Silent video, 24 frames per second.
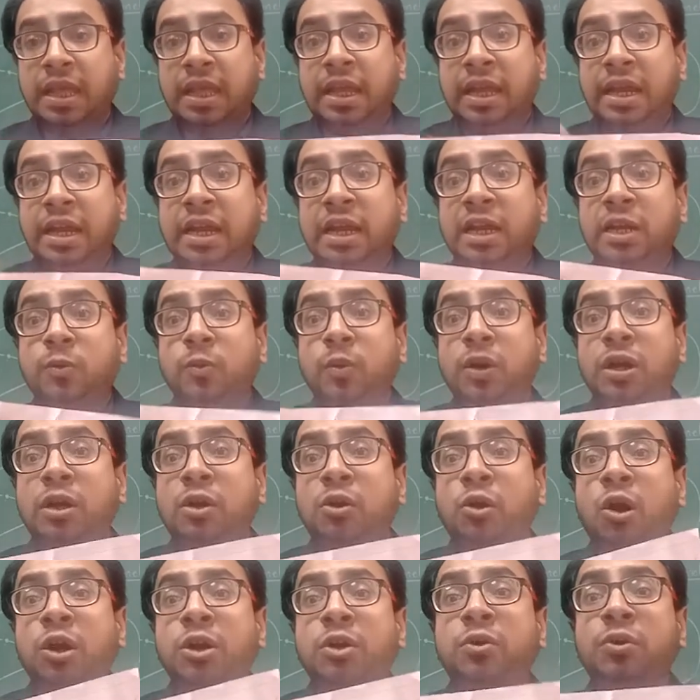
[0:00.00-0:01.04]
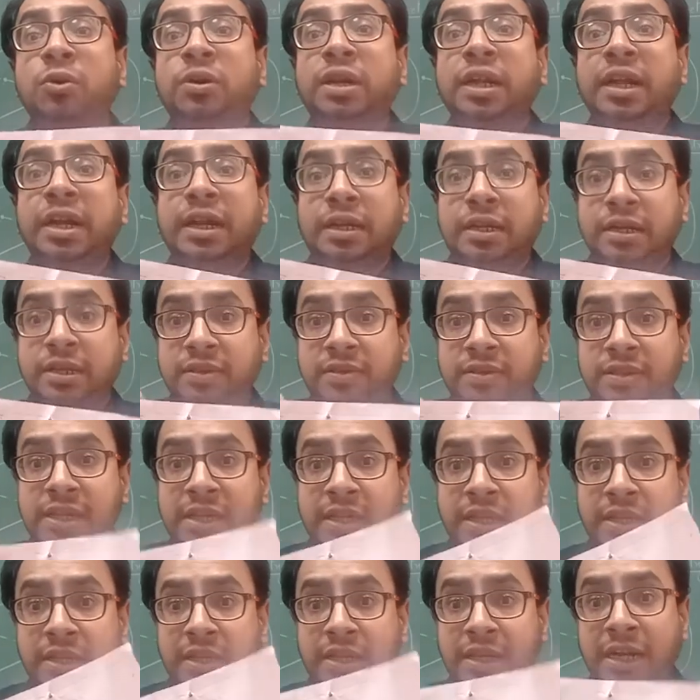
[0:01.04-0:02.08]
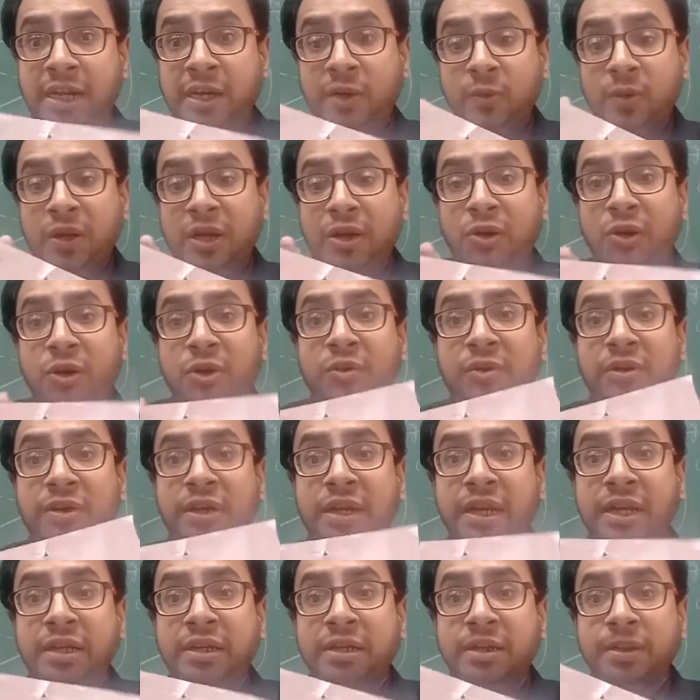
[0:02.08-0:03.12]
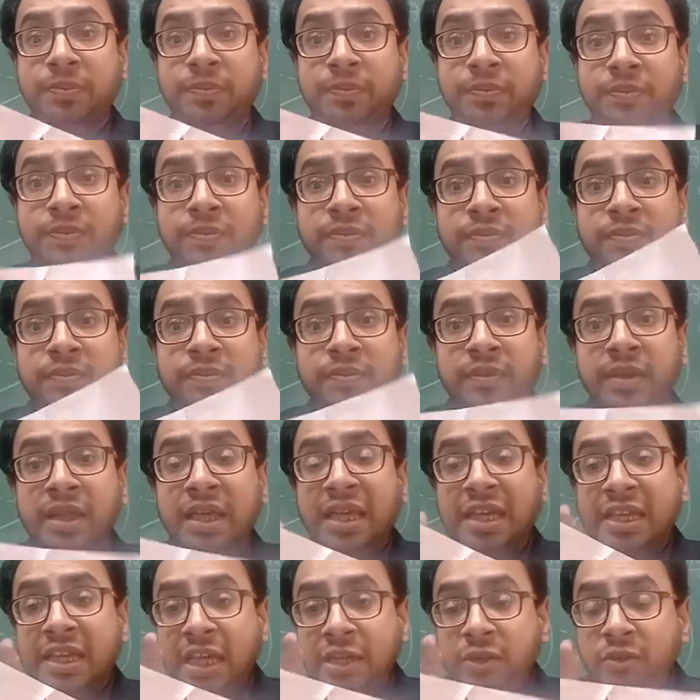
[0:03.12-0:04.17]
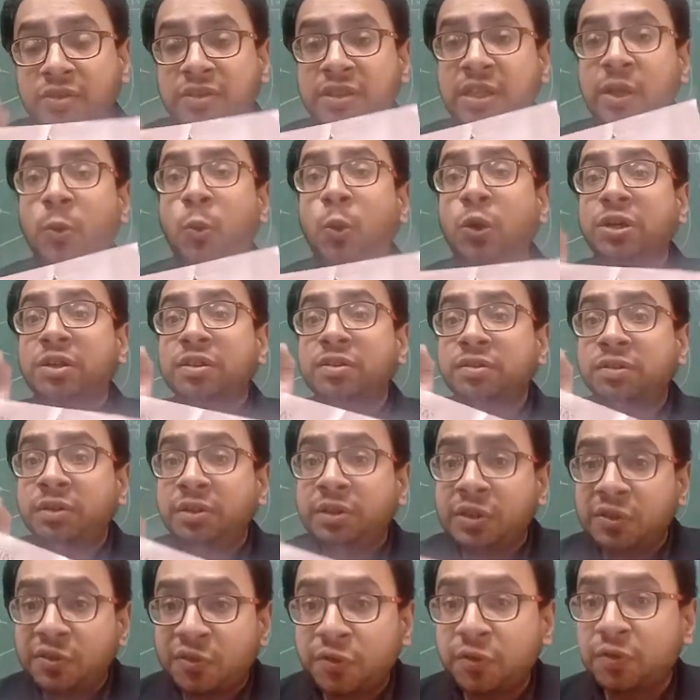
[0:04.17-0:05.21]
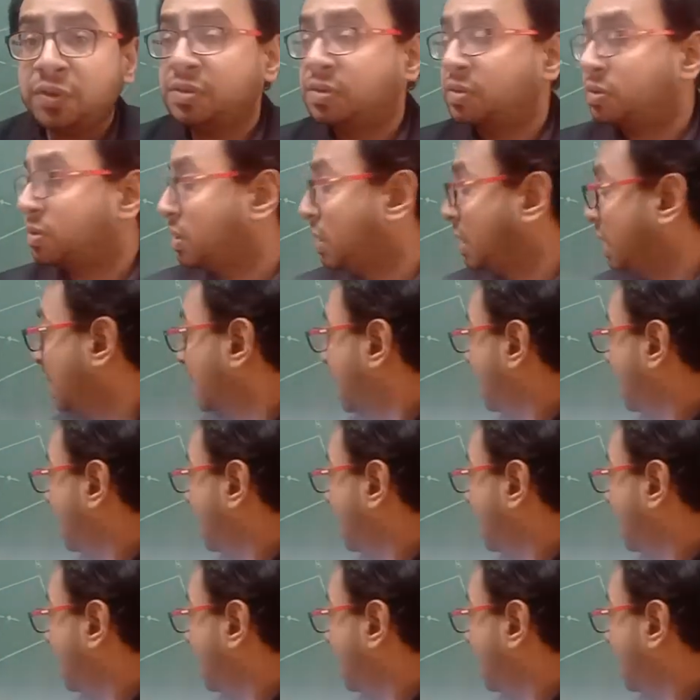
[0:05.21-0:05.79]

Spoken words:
It will not rotate. See, it will not rotate. Can you see what is the difference?